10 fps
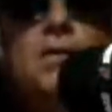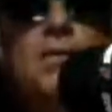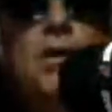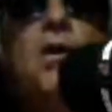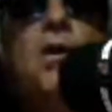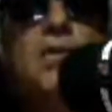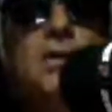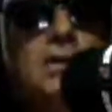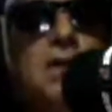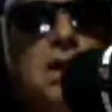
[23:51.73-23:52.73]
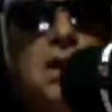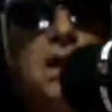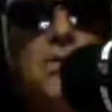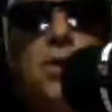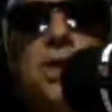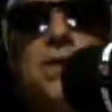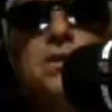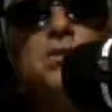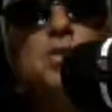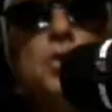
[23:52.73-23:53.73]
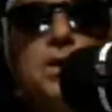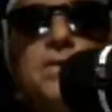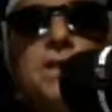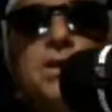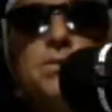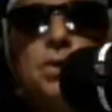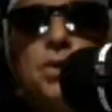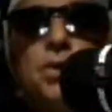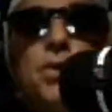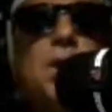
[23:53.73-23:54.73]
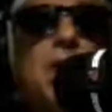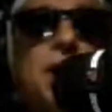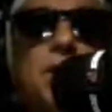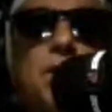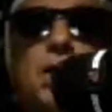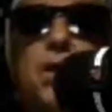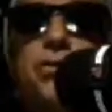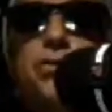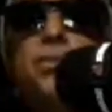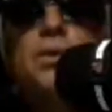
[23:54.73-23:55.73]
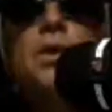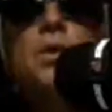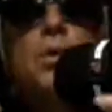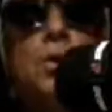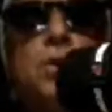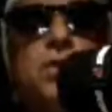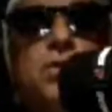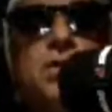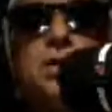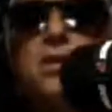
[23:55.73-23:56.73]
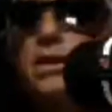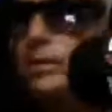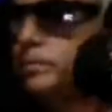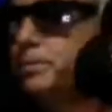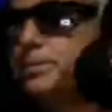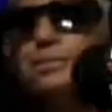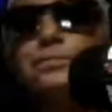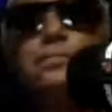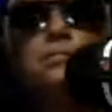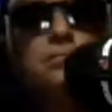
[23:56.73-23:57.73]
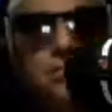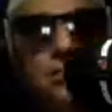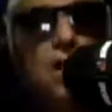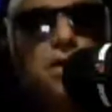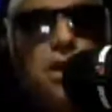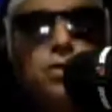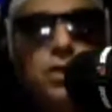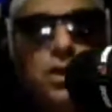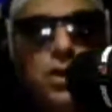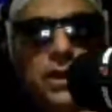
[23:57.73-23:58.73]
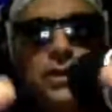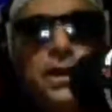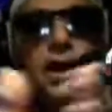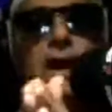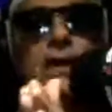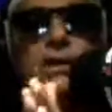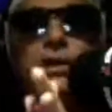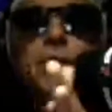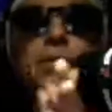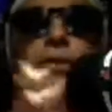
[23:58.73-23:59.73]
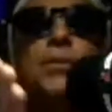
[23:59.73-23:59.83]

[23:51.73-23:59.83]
for all of us to collaborate. So join the Facebook group, Audio Master. We want to see you there. That's one great thing I had to share with you